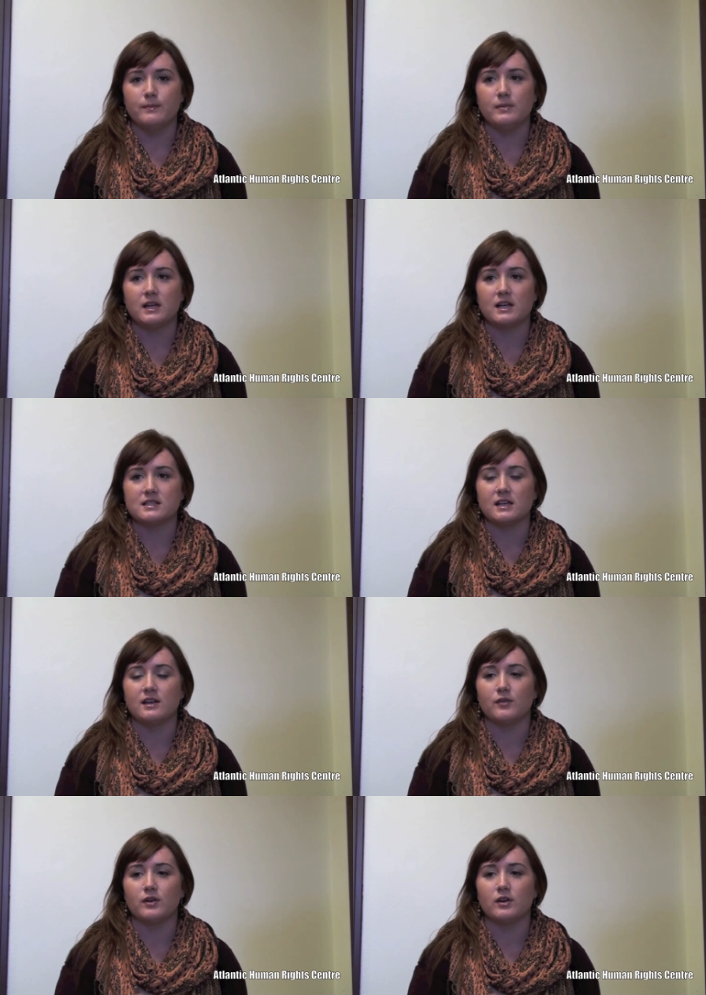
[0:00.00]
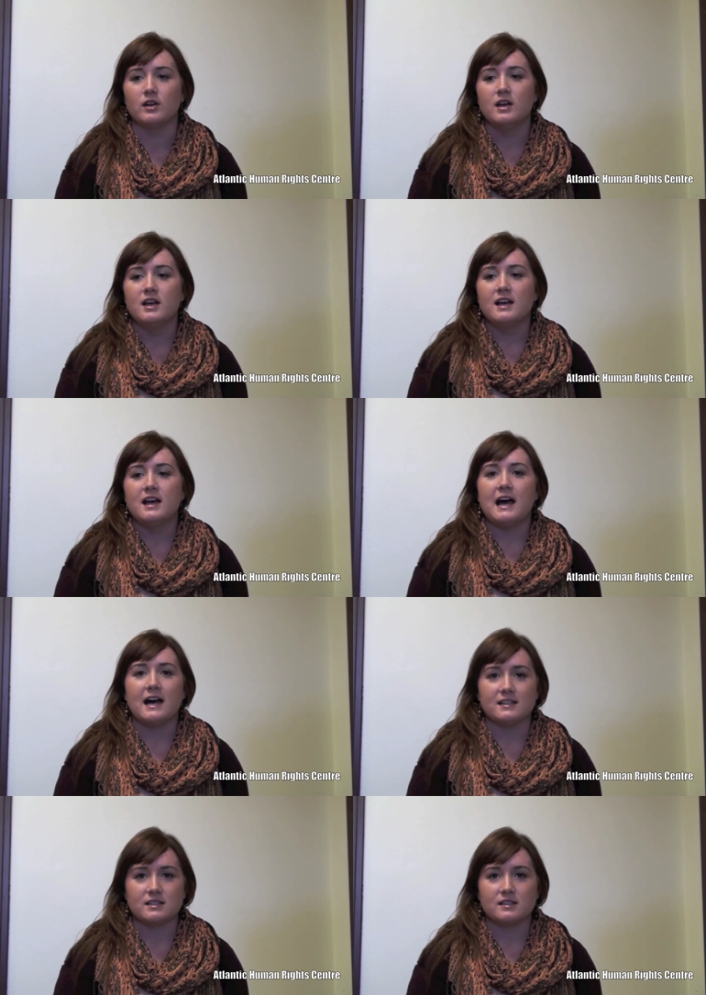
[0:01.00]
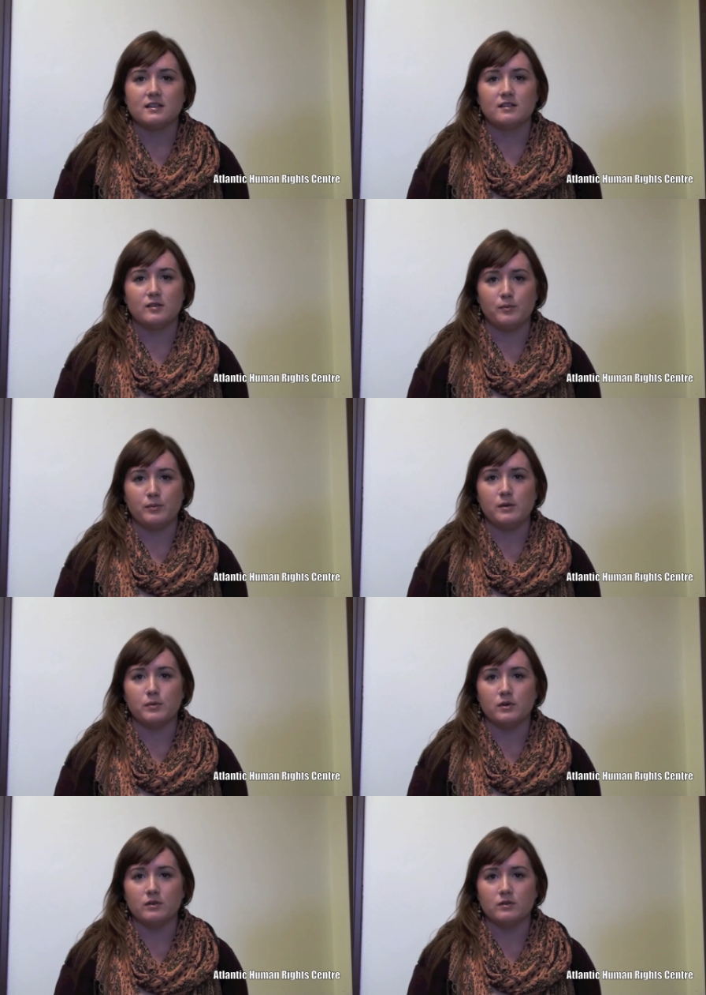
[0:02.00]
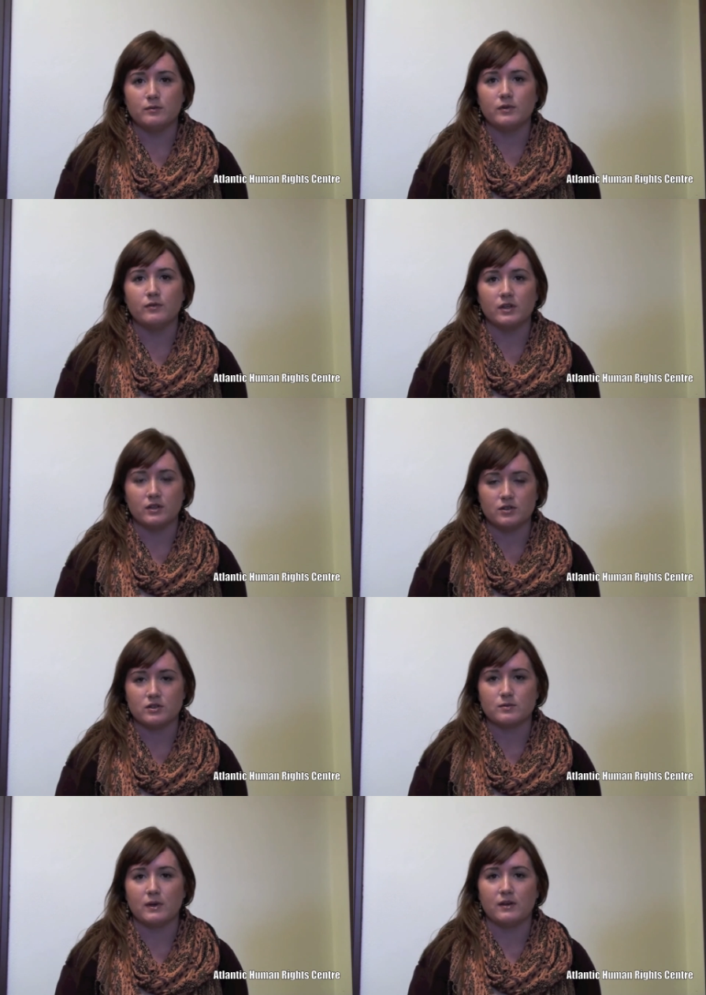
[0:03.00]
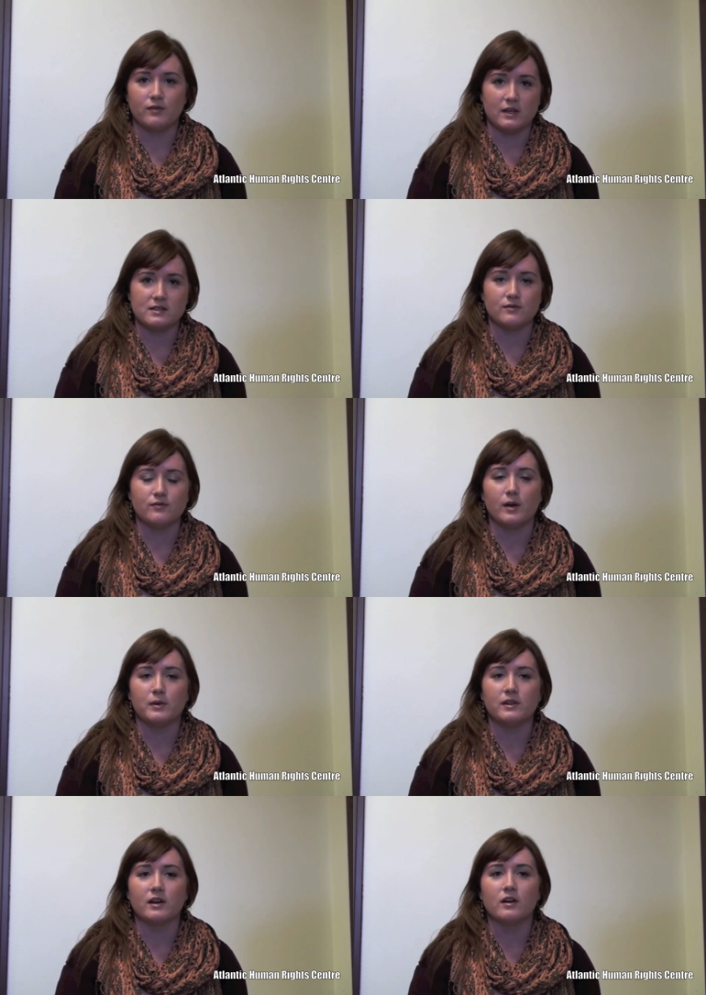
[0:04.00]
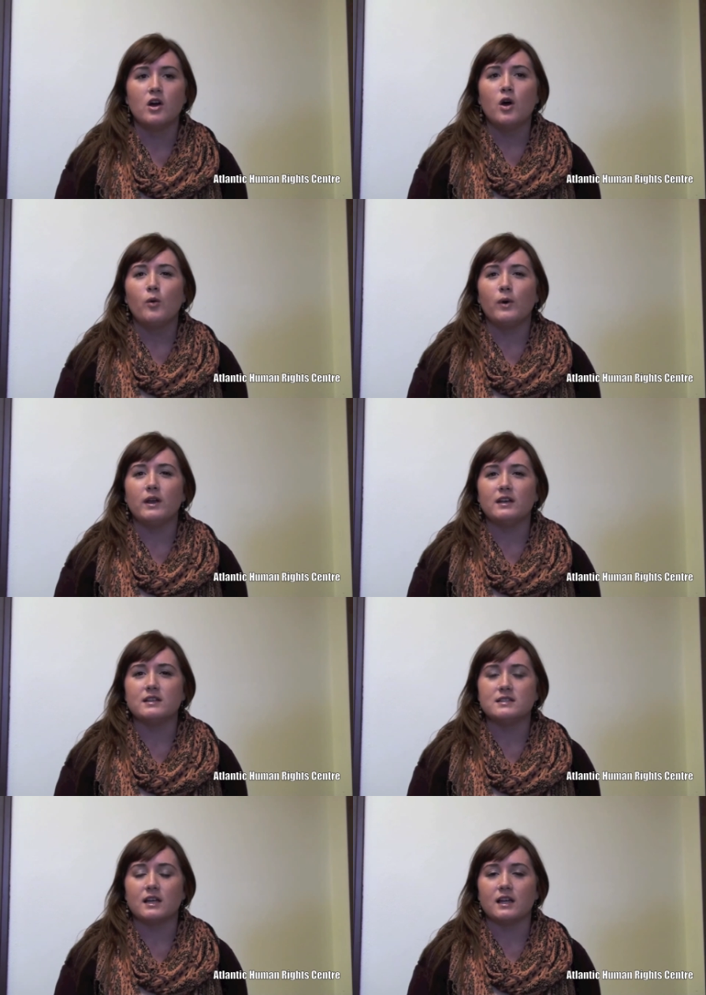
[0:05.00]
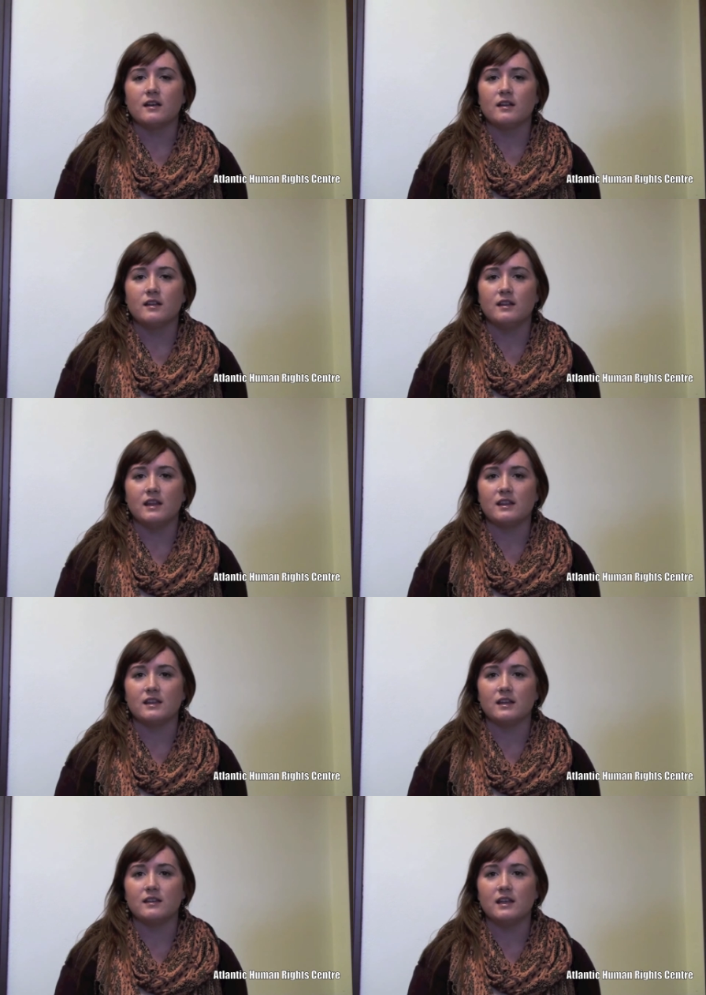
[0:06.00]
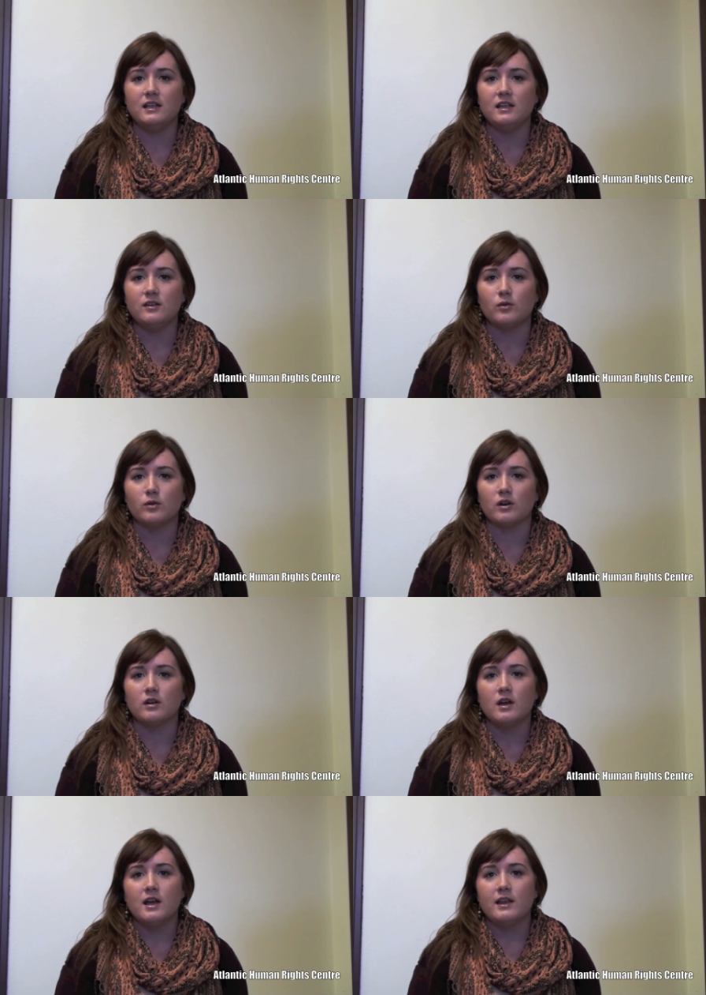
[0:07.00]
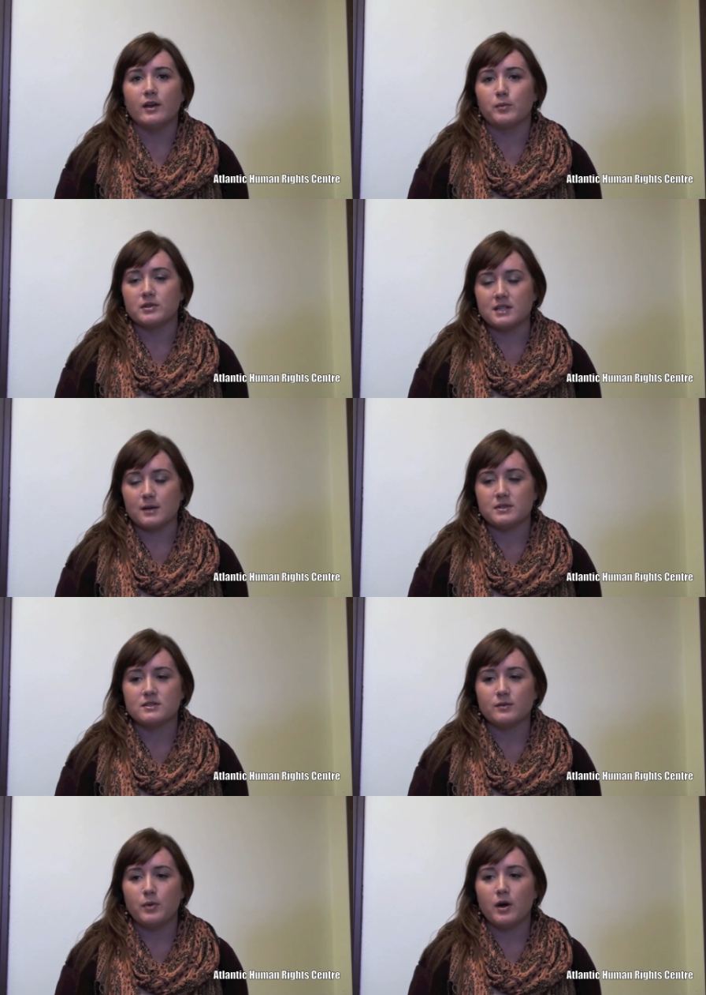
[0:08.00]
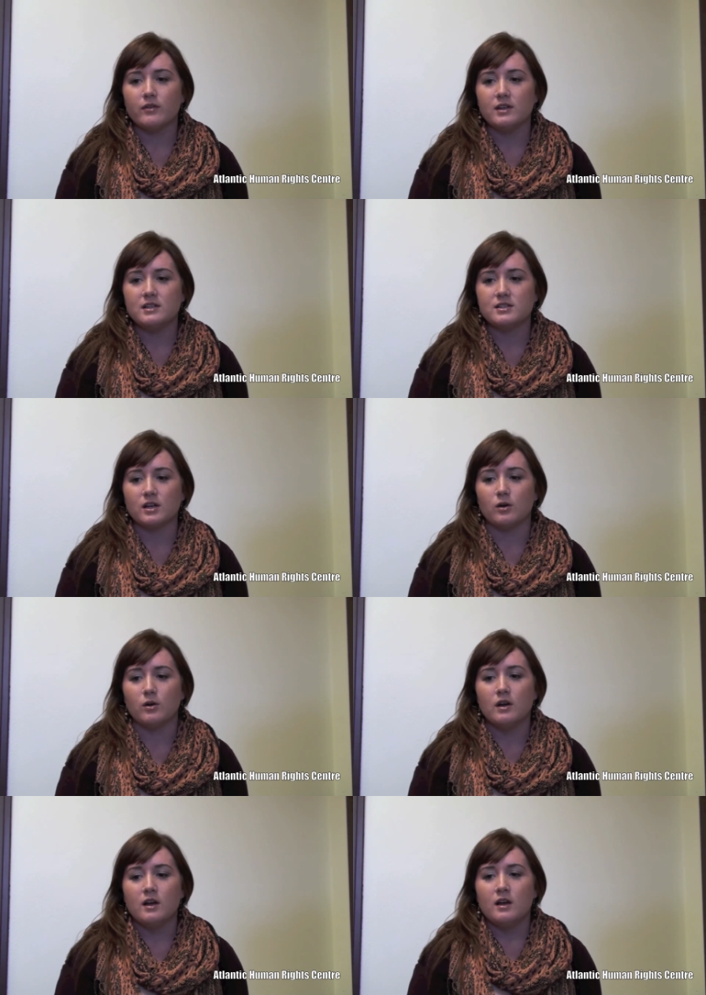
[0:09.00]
because I never asked the people, the villagers, my friends and family there, what it is that they think they need or their perceptions of poverty. So